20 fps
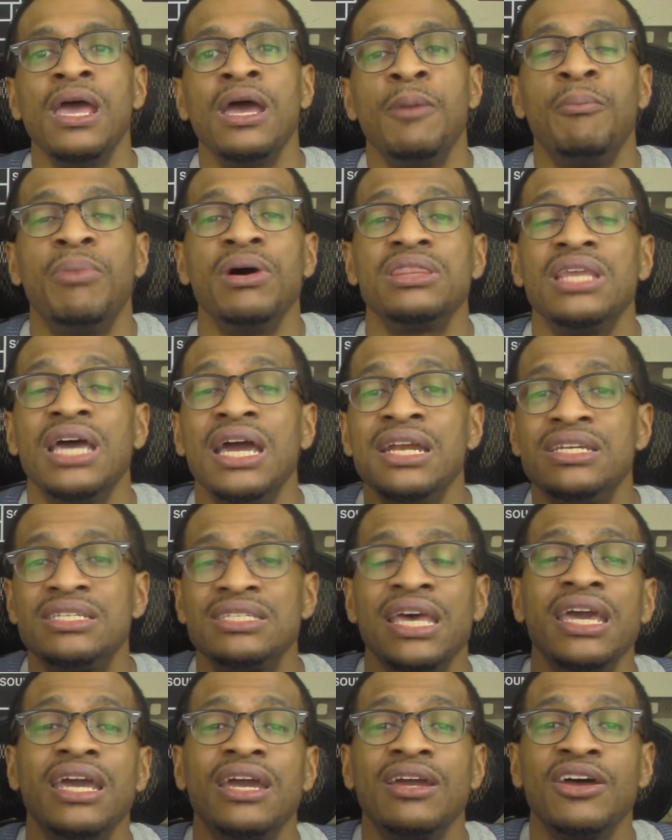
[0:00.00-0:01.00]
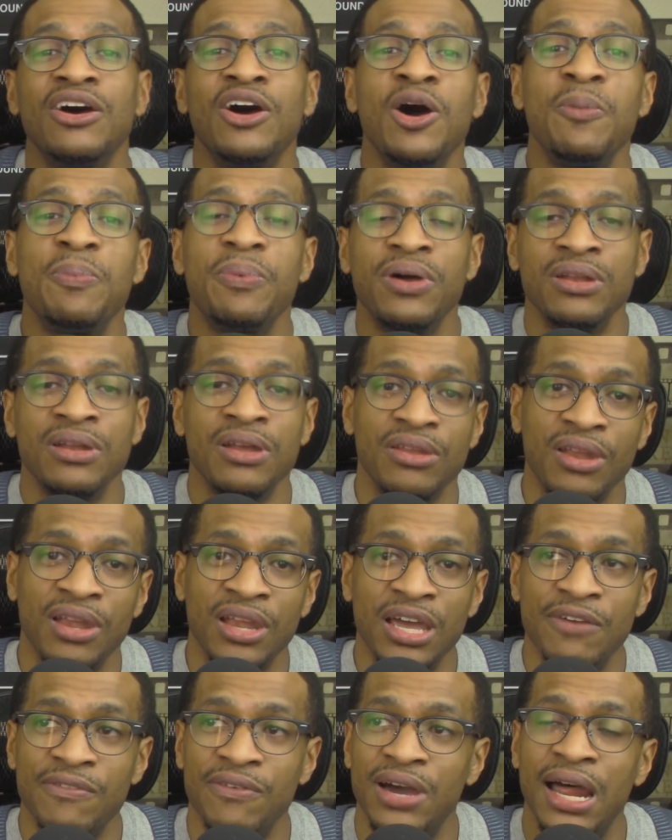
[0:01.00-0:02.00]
but they take it up another level.